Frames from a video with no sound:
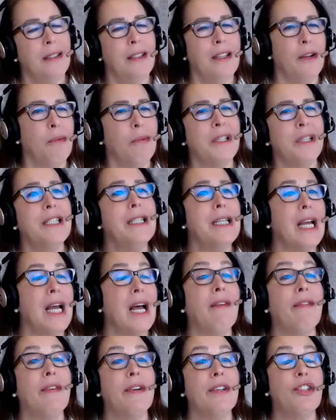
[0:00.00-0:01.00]
what is the
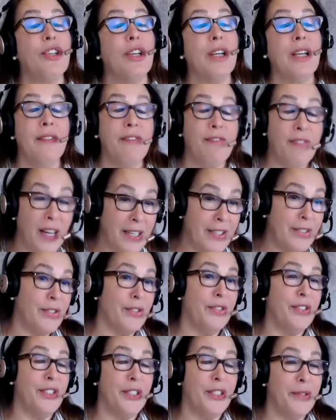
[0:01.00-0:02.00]
average
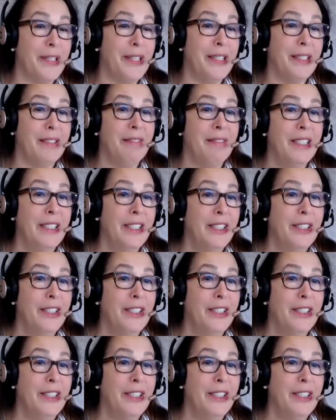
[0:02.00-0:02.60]
advisor doing?